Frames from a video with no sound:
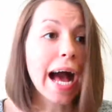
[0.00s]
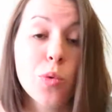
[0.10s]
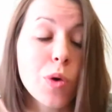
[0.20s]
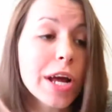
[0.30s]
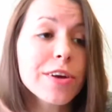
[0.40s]

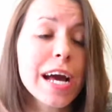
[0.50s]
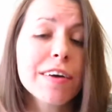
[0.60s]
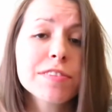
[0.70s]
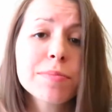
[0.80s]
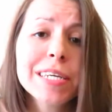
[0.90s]
Why do you
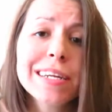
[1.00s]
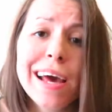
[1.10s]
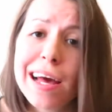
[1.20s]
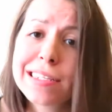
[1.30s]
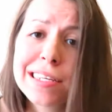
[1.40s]
have to be an
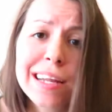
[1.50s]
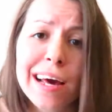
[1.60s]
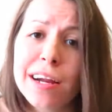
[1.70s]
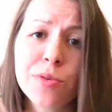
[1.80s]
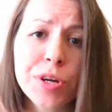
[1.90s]
ass and
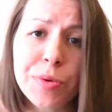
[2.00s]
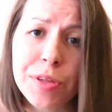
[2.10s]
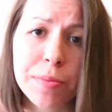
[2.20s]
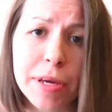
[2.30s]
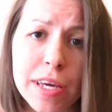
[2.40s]
not agree
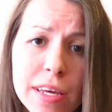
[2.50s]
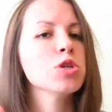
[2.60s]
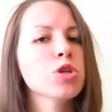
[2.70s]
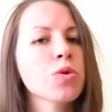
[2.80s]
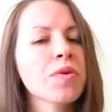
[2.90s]
with me?
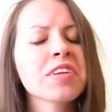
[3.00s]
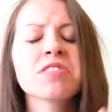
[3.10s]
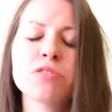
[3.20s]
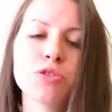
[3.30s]
You know what?